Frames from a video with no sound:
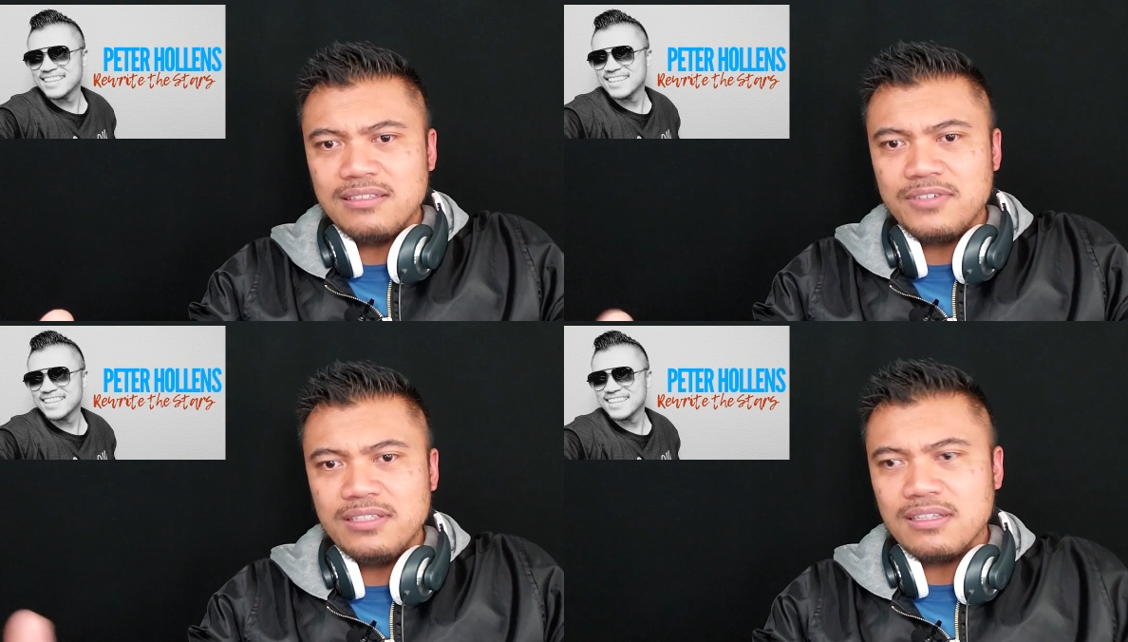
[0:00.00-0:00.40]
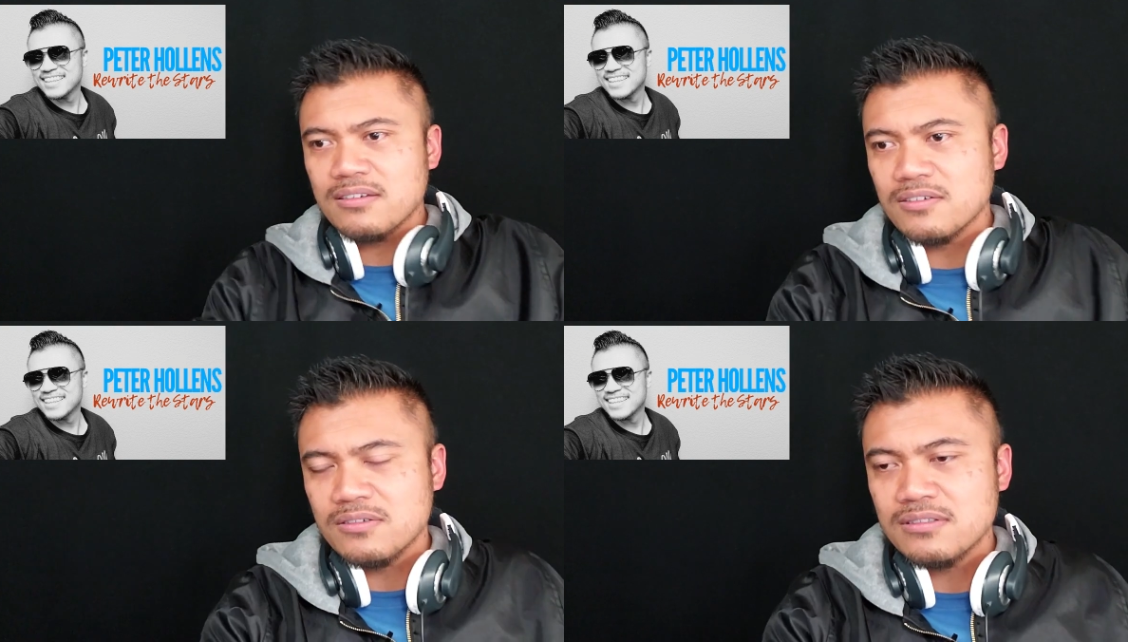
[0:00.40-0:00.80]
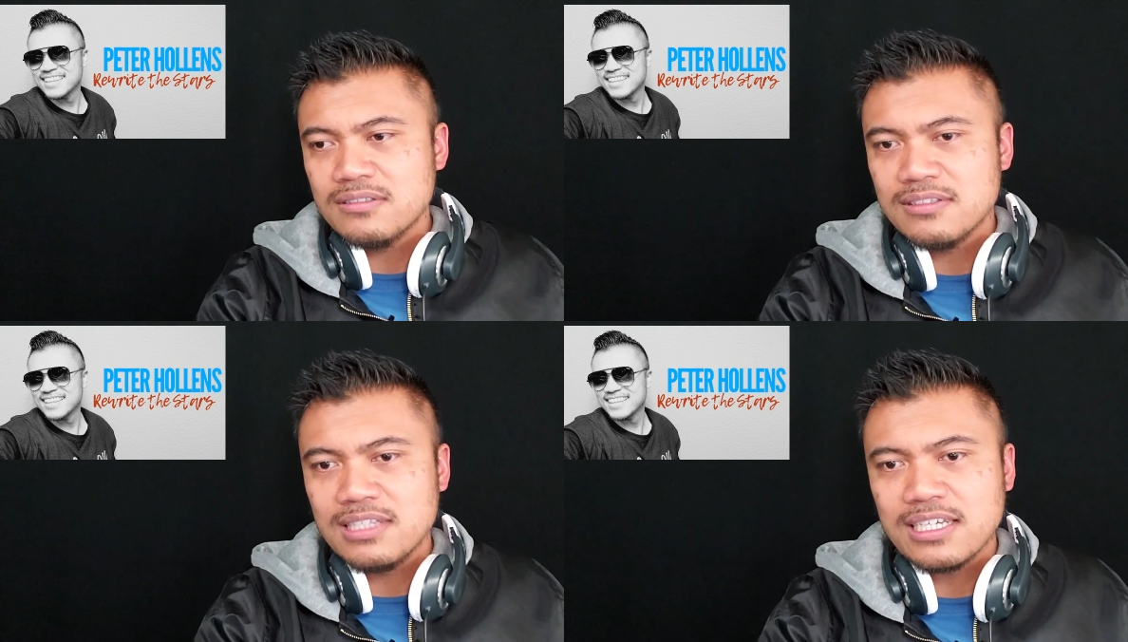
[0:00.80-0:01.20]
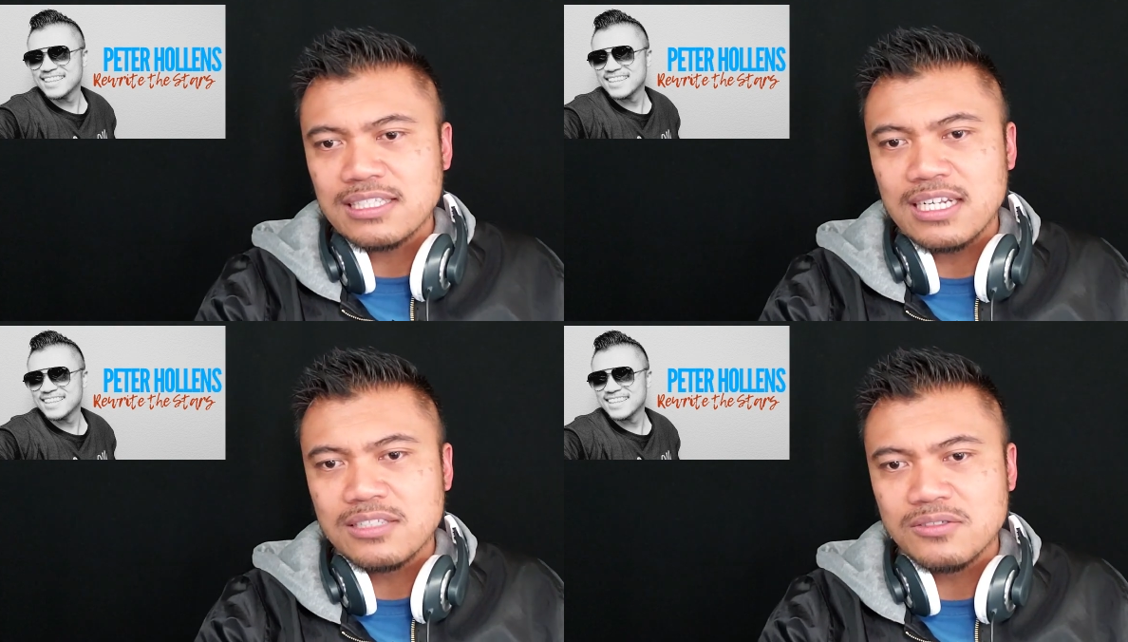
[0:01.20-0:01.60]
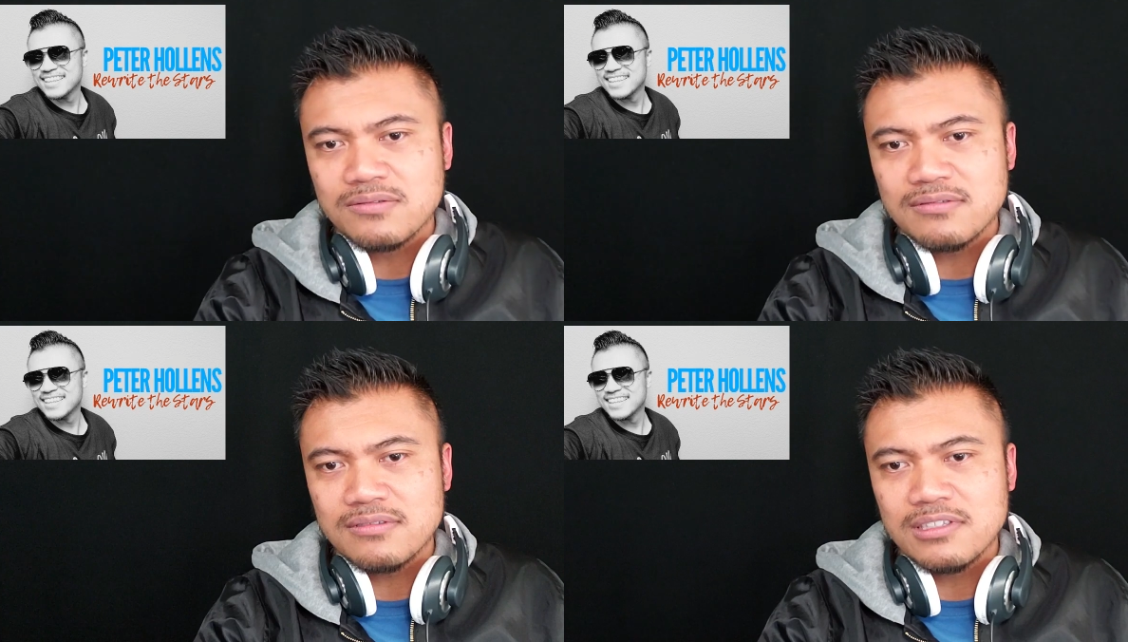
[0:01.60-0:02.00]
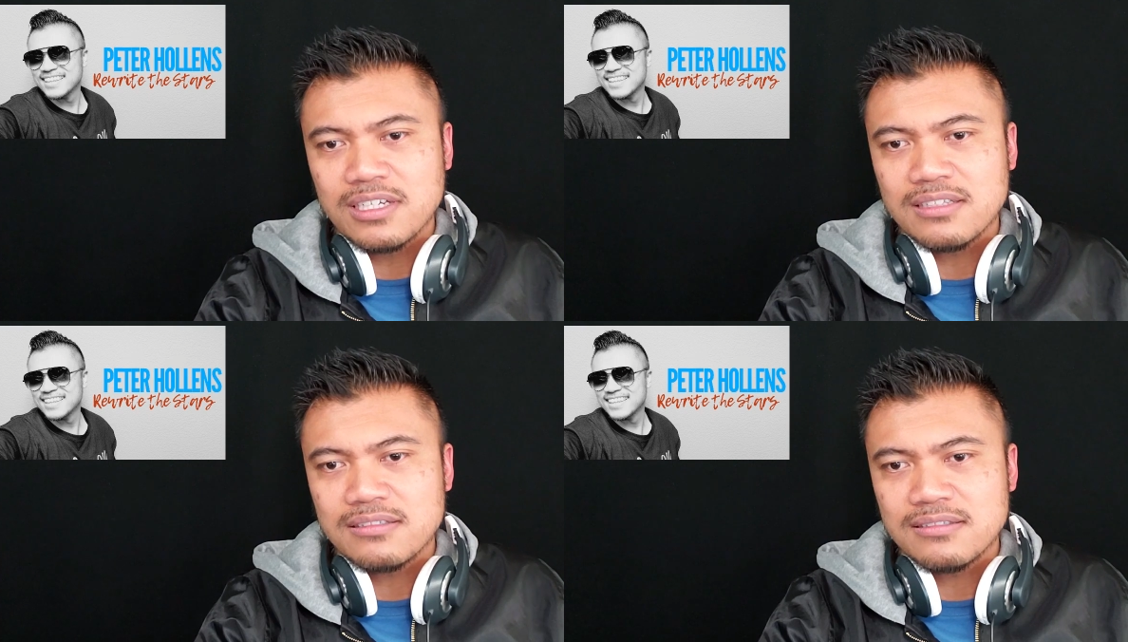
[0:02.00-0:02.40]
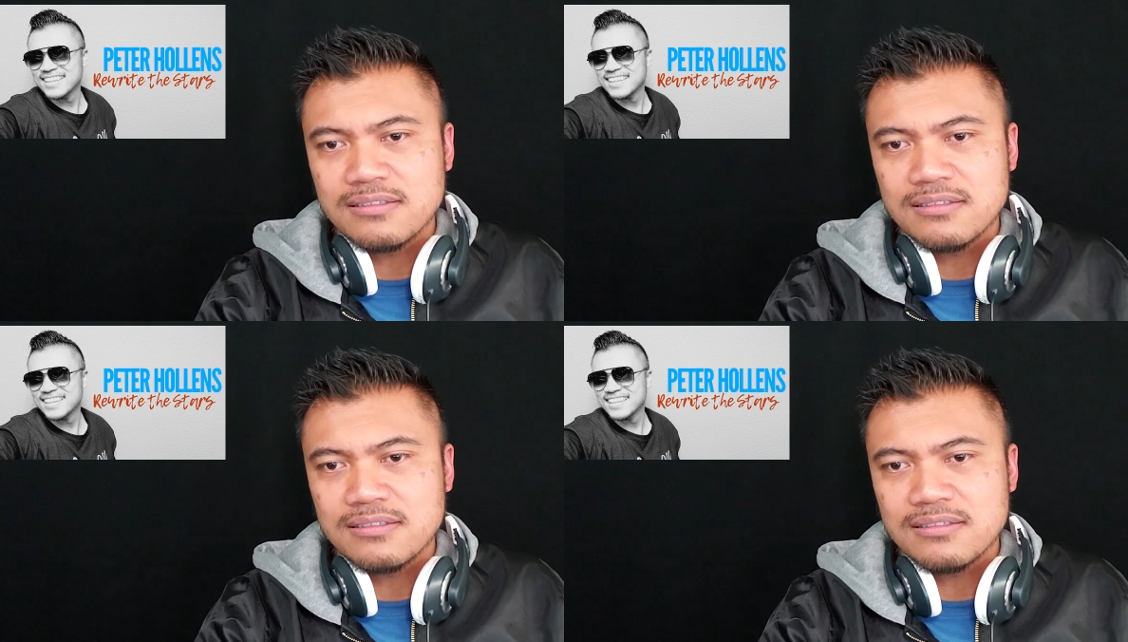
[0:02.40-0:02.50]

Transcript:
Speaker 1: Evynne, I don't know. Like I said, I don't look at.